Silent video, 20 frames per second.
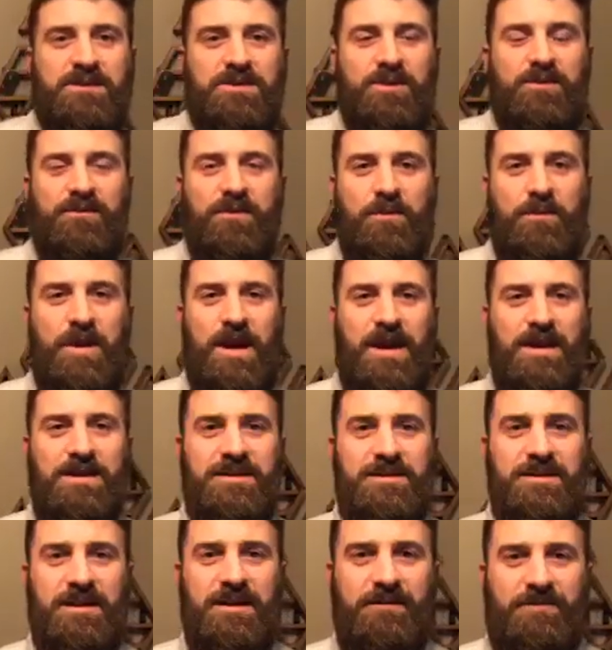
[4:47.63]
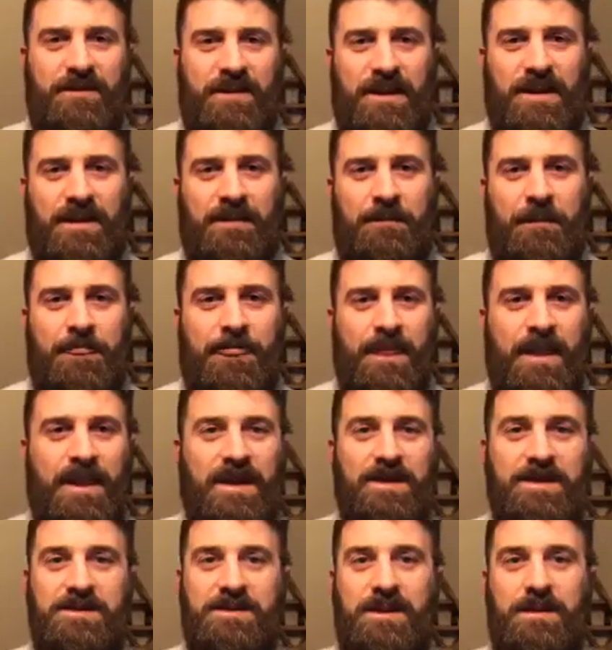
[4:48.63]
So if your body's living
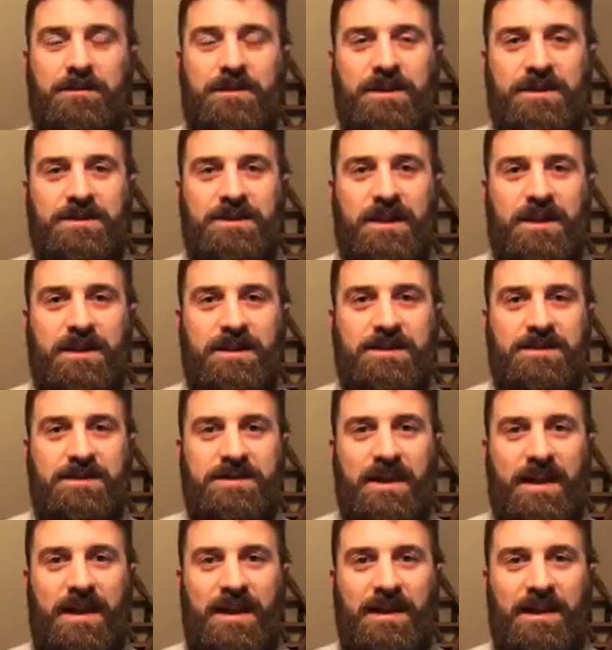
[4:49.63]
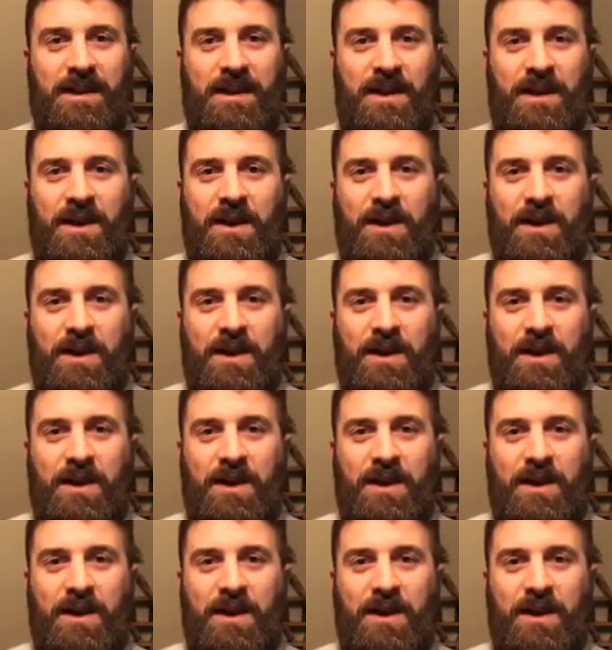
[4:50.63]
in a subluxated state,